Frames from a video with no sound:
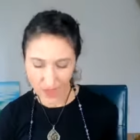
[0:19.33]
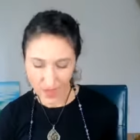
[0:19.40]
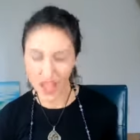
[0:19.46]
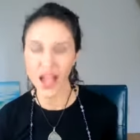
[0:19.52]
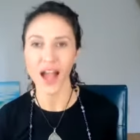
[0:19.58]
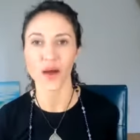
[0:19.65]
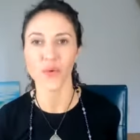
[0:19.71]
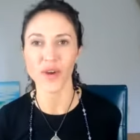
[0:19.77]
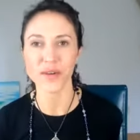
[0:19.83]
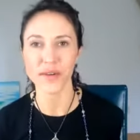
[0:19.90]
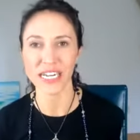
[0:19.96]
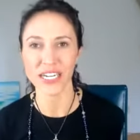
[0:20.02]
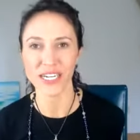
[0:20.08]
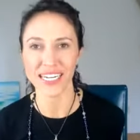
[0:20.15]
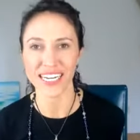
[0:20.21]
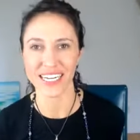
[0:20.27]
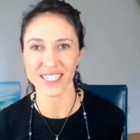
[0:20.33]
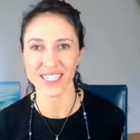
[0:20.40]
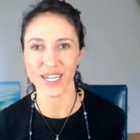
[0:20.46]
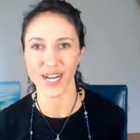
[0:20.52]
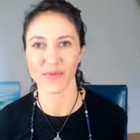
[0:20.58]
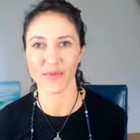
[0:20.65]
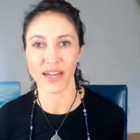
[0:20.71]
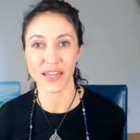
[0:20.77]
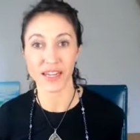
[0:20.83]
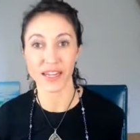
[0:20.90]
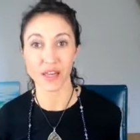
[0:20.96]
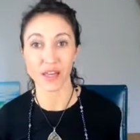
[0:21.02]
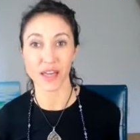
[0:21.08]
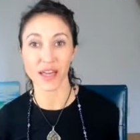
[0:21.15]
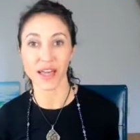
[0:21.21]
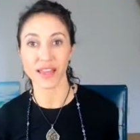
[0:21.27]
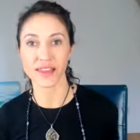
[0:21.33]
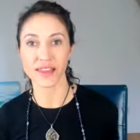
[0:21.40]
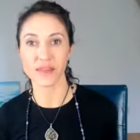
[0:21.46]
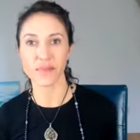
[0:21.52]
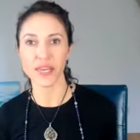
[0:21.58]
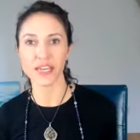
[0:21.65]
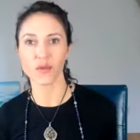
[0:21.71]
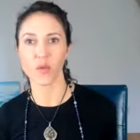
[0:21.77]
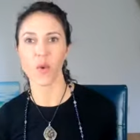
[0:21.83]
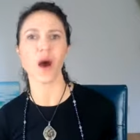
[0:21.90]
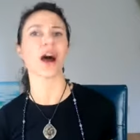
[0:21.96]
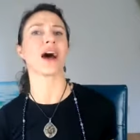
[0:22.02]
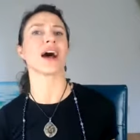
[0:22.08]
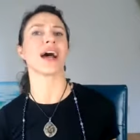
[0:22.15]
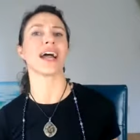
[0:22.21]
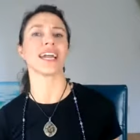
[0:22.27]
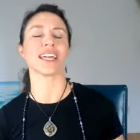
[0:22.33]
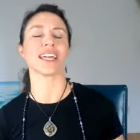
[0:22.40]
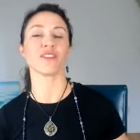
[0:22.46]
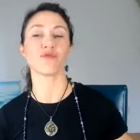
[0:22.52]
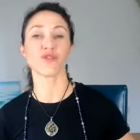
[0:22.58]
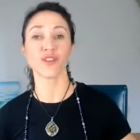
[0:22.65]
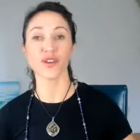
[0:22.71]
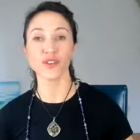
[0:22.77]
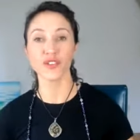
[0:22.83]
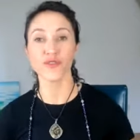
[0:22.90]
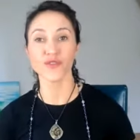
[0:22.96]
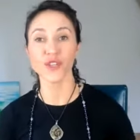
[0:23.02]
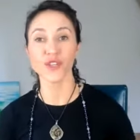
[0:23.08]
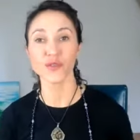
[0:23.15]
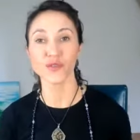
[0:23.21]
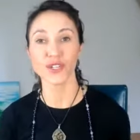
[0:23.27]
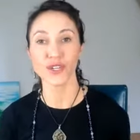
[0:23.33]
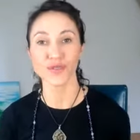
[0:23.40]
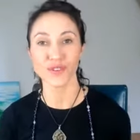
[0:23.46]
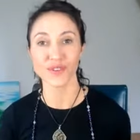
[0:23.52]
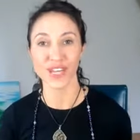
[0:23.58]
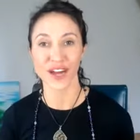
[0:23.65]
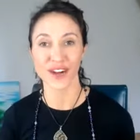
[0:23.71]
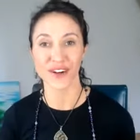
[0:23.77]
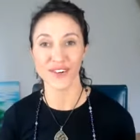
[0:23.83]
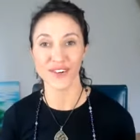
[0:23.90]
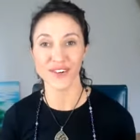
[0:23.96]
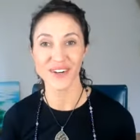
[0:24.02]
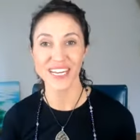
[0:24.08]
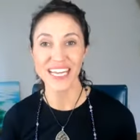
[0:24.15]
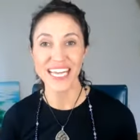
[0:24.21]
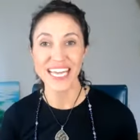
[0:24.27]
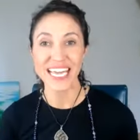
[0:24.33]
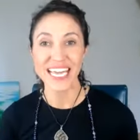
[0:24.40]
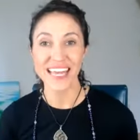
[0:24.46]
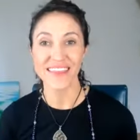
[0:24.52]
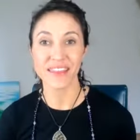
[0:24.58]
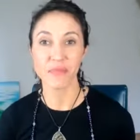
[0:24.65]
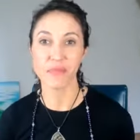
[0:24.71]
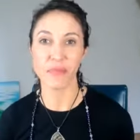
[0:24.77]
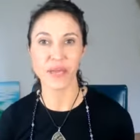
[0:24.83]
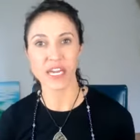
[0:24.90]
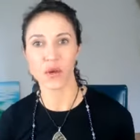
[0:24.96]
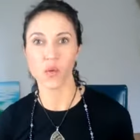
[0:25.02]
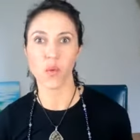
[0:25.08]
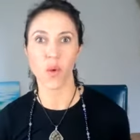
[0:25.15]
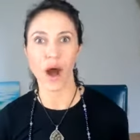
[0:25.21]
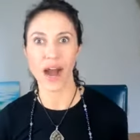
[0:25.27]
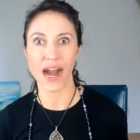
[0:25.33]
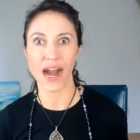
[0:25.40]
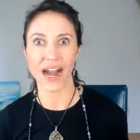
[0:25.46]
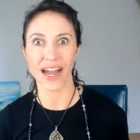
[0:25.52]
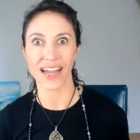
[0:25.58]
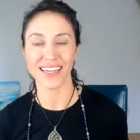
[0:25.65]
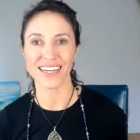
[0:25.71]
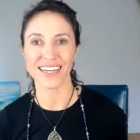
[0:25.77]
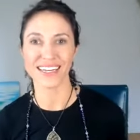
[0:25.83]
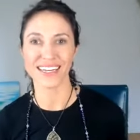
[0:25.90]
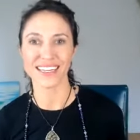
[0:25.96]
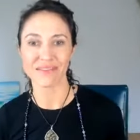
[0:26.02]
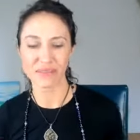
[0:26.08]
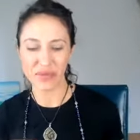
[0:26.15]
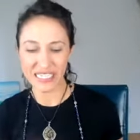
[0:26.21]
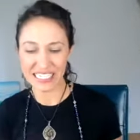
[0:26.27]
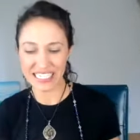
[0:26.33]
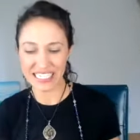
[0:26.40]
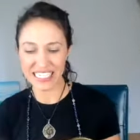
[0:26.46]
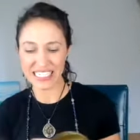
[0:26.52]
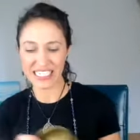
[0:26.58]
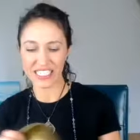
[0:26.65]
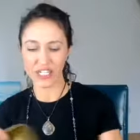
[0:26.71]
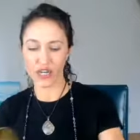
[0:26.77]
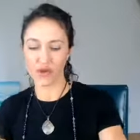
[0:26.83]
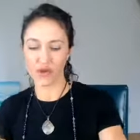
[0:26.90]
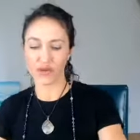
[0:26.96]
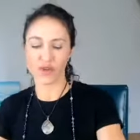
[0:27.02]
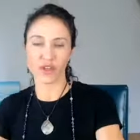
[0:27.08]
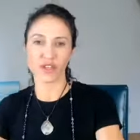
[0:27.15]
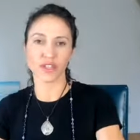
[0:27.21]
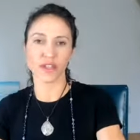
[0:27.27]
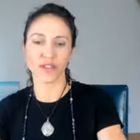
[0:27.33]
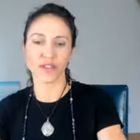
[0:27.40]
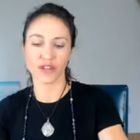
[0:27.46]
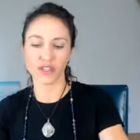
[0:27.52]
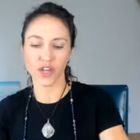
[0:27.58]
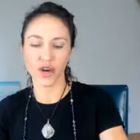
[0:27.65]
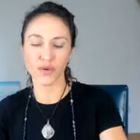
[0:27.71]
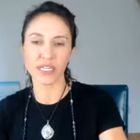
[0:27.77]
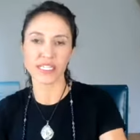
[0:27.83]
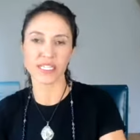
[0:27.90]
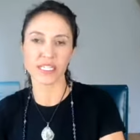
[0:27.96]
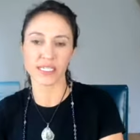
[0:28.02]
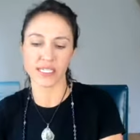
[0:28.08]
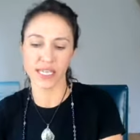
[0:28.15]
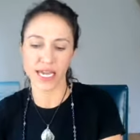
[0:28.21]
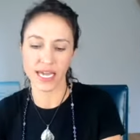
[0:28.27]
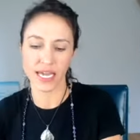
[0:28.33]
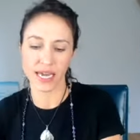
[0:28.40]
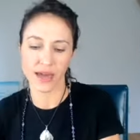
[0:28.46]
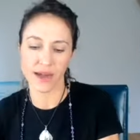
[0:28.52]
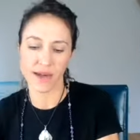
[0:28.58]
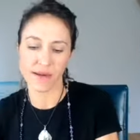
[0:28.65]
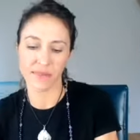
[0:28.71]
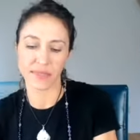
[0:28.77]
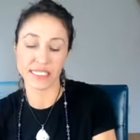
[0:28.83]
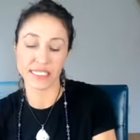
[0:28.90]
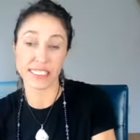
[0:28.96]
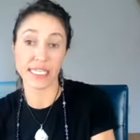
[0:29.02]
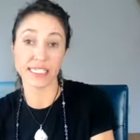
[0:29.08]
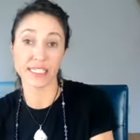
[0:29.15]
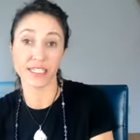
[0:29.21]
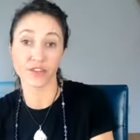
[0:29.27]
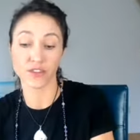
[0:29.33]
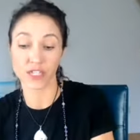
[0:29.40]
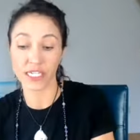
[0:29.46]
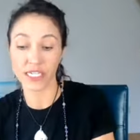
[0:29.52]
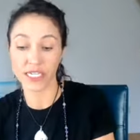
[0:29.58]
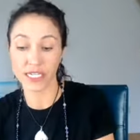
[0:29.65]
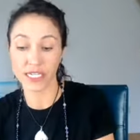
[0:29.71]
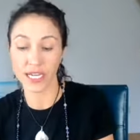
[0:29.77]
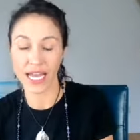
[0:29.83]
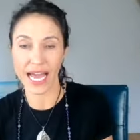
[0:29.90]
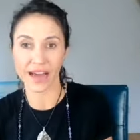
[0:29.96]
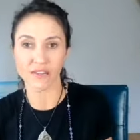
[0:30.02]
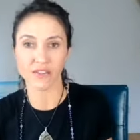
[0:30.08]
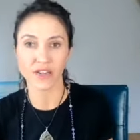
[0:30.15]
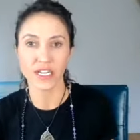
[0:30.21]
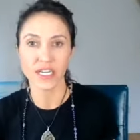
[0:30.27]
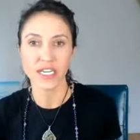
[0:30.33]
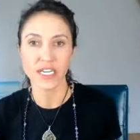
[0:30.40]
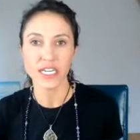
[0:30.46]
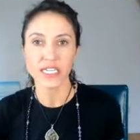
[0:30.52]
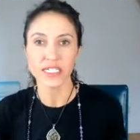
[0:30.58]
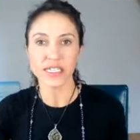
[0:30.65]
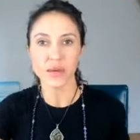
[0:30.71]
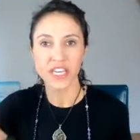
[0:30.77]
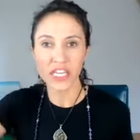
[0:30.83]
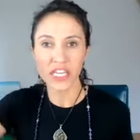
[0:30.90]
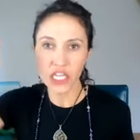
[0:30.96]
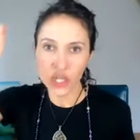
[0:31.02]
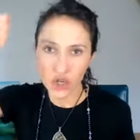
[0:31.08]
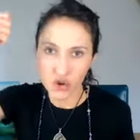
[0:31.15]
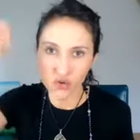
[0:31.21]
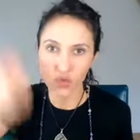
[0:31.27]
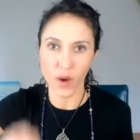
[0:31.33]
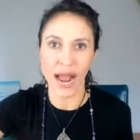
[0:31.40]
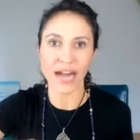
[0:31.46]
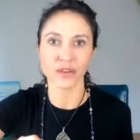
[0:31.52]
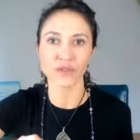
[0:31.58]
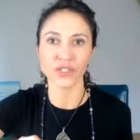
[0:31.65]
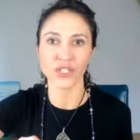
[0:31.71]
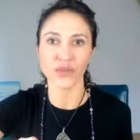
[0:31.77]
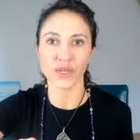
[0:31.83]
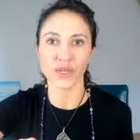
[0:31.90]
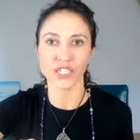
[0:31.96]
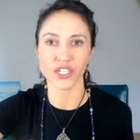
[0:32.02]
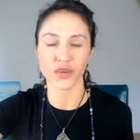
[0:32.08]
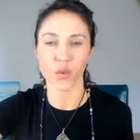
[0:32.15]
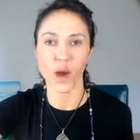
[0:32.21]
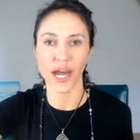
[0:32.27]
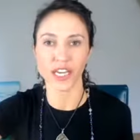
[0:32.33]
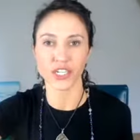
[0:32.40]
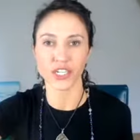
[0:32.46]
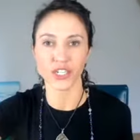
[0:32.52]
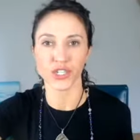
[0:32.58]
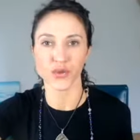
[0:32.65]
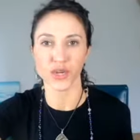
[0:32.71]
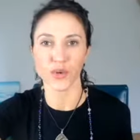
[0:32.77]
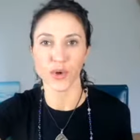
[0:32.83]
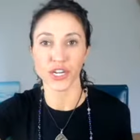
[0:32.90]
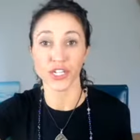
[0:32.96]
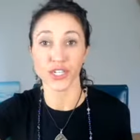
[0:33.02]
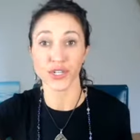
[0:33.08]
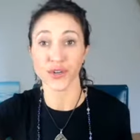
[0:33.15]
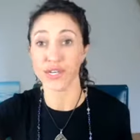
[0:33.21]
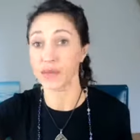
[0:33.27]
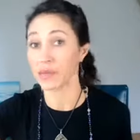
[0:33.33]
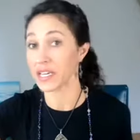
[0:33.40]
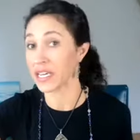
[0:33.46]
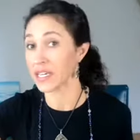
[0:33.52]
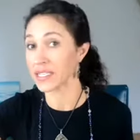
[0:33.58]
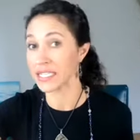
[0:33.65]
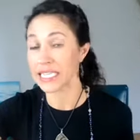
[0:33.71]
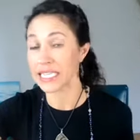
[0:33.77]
What am I here today to talk about? The big why. If for those of you who don't know, the big why in business, you know, it, there's always this like um, sense of you need to have something that grounds you into why you're doing what you're doing. Because